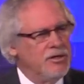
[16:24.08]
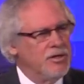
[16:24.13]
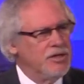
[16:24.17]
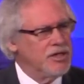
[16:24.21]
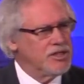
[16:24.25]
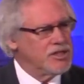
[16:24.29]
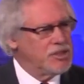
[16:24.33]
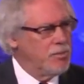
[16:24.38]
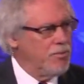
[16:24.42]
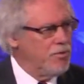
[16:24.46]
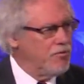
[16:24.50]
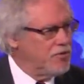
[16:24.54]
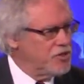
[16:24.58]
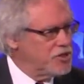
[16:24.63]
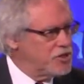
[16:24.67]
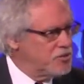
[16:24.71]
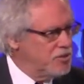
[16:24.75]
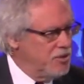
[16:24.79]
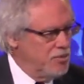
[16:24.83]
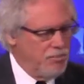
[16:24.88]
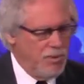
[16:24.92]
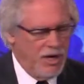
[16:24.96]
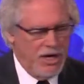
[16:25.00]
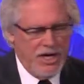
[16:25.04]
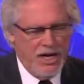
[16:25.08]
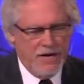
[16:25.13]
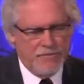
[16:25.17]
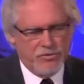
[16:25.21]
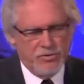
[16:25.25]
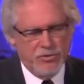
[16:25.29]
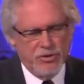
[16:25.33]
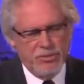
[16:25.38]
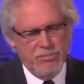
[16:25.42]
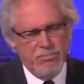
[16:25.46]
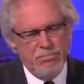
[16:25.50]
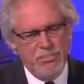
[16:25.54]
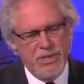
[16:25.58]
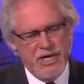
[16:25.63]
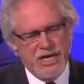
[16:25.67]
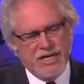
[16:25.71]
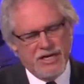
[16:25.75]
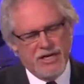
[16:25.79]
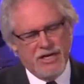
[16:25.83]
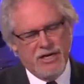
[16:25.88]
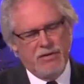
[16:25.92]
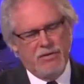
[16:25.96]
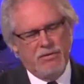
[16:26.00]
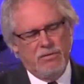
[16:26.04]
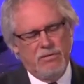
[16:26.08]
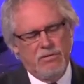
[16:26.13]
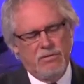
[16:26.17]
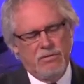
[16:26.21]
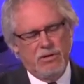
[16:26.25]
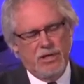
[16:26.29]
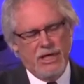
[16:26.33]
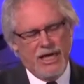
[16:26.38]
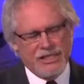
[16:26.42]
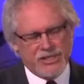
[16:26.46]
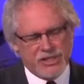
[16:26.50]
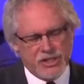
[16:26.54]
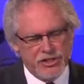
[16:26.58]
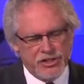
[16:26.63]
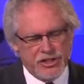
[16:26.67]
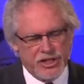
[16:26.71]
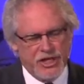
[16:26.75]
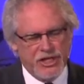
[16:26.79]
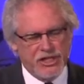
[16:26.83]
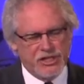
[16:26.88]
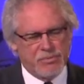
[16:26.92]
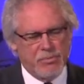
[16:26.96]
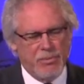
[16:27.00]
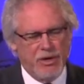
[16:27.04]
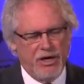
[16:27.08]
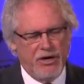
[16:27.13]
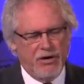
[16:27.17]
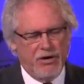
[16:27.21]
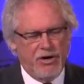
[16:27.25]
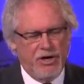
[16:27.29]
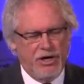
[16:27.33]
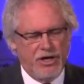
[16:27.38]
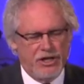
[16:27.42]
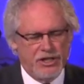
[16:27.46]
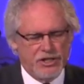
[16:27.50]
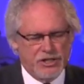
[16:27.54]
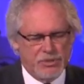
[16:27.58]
Now some of us might have to admit, lots of days my heart